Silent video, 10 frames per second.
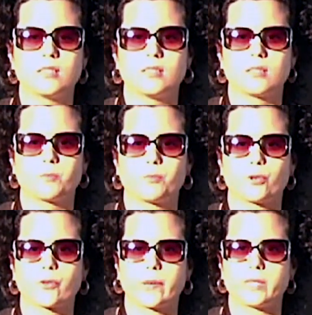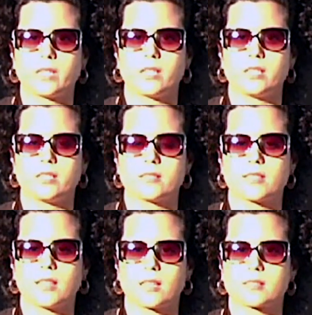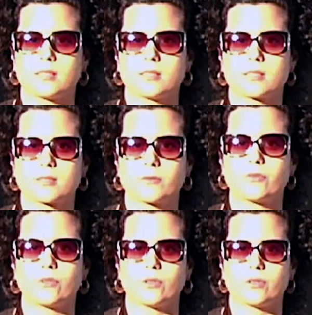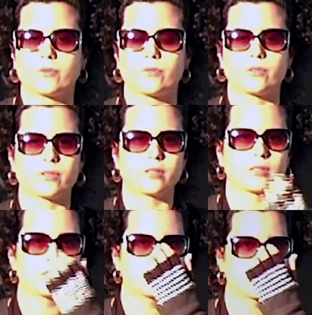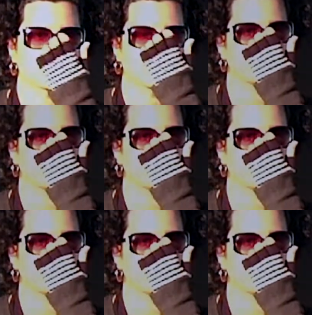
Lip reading: the program that I selected to show